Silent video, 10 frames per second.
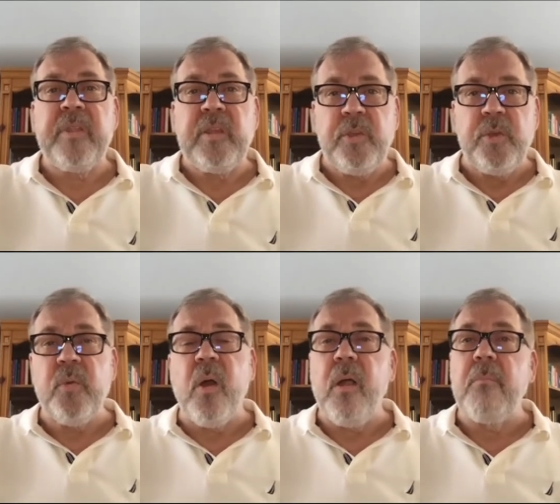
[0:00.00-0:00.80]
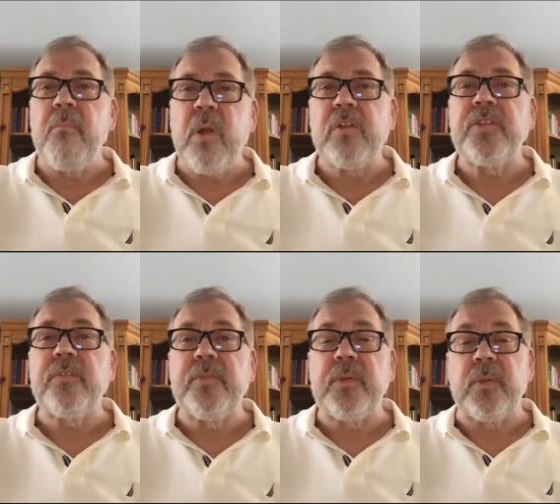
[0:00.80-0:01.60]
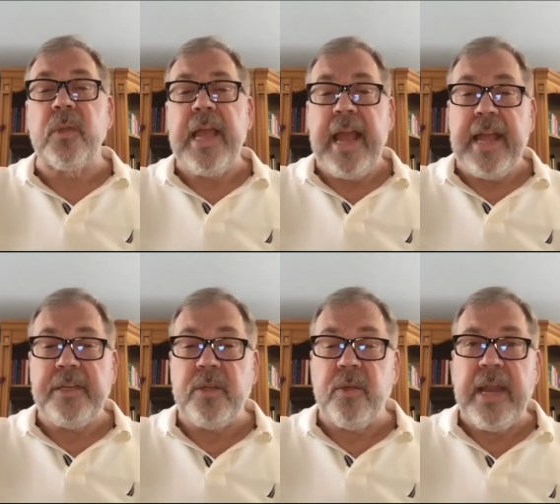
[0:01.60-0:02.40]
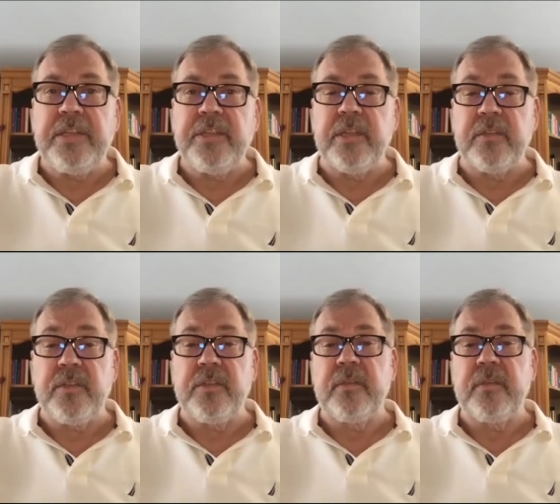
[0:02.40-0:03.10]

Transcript: You are merciful and gracious.